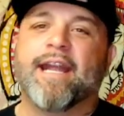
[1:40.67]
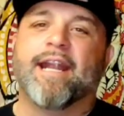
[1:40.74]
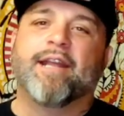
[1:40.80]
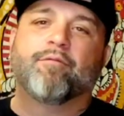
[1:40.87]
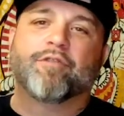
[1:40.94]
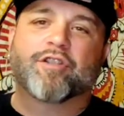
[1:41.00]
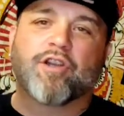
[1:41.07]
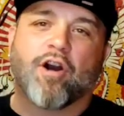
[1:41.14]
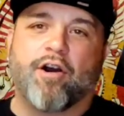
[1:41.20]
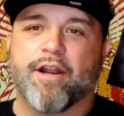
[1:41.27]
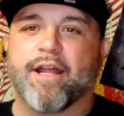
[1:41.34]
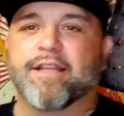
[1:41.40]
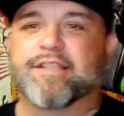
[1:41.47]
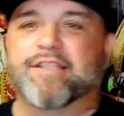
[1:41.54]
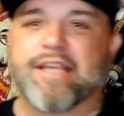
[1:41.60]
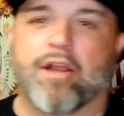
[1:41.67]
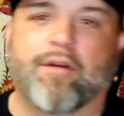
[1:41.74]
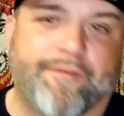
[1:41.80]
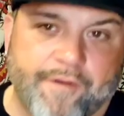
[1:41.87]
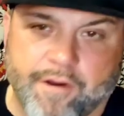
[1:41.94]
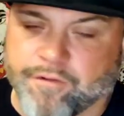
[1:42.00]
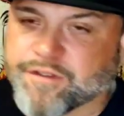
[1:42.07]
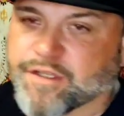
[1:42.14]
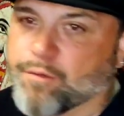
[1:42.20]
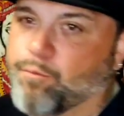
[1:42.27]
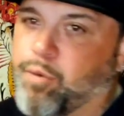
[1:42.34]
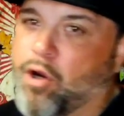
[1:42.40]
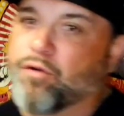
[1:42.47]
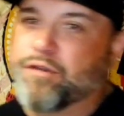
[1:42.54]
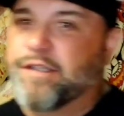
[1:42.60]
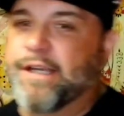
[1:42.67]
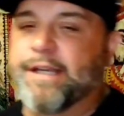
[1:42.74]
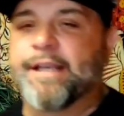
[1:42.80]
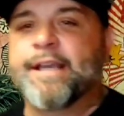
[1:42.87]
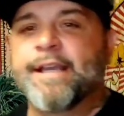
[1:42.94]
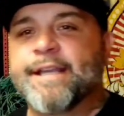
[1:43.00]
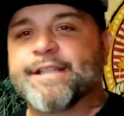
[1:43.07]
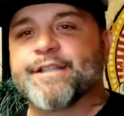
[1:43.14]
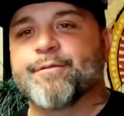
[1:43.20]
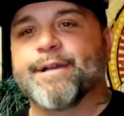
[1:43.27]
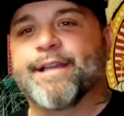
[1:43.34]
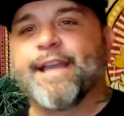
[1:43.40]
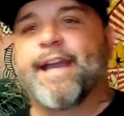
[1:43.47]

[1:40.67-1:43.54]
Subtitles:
and it was caught on cell phones and posted. So